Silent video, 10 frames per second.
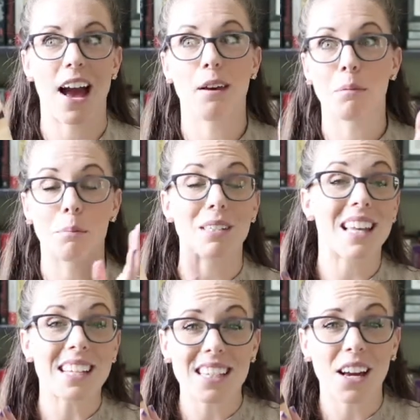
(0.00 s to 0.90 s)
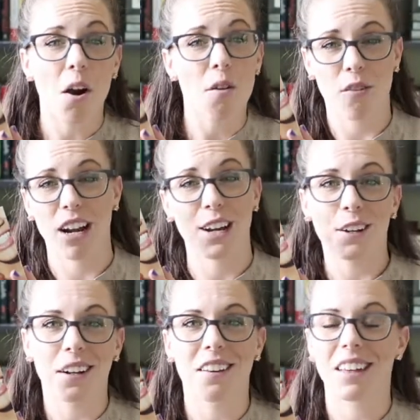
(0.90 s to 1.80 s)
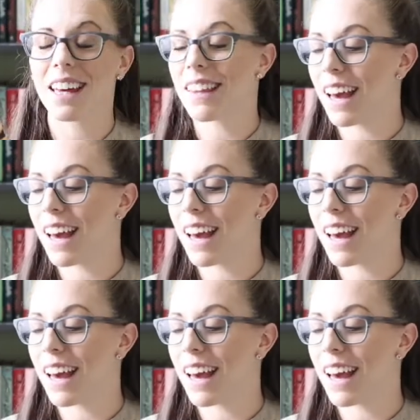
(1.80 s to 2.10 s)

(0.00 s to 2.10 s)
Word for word: I am obsessing over it currently.